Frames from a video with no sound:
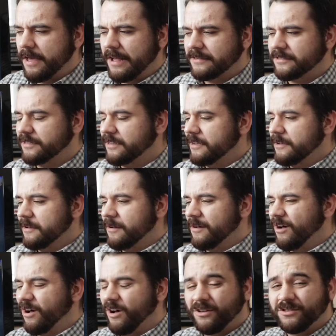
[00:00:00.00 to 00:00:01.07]
that's
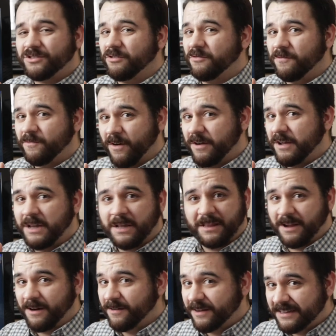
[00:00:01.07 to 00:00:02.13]
also very
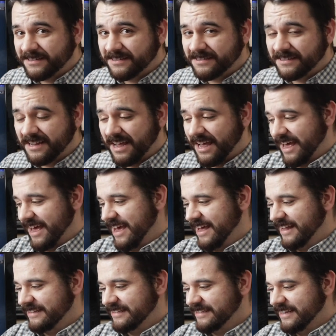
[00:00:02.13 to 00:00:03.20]
hilarious
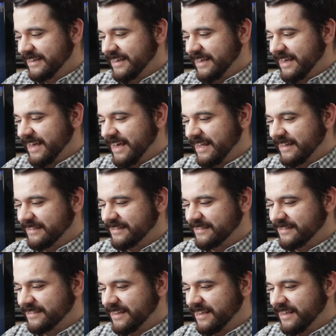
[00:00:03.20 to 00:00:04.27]
and
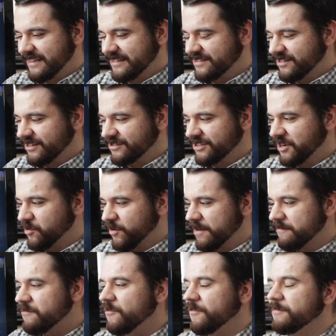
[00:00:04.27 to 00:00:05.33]
it's it's such a
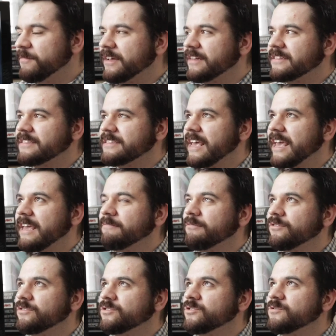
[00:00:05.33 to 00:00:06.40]
great movie because it's
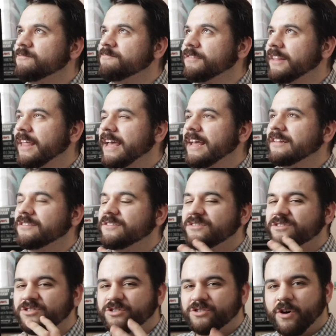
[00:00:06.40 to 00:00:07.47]
able to blend
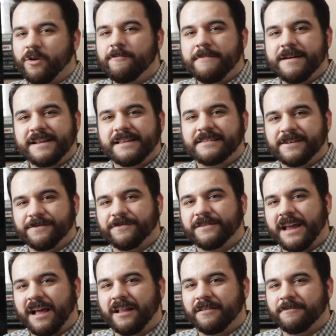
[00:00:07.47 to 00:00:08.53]
so many
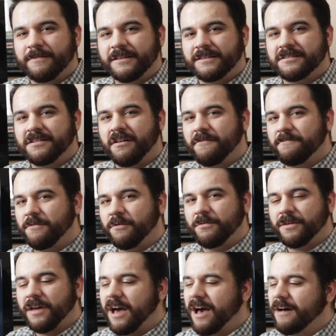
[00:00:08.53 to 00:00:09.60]
different elements of
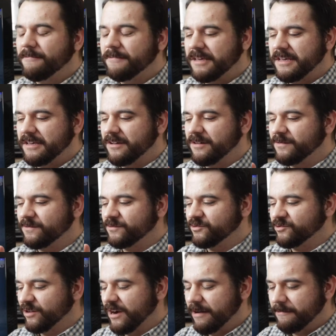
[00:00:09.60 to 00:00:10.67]
both comedy of
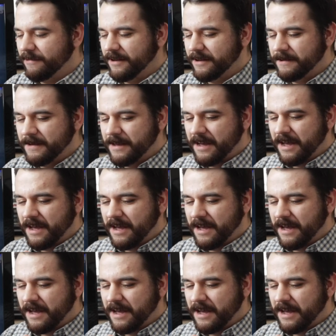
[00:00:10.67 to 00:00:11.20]
drama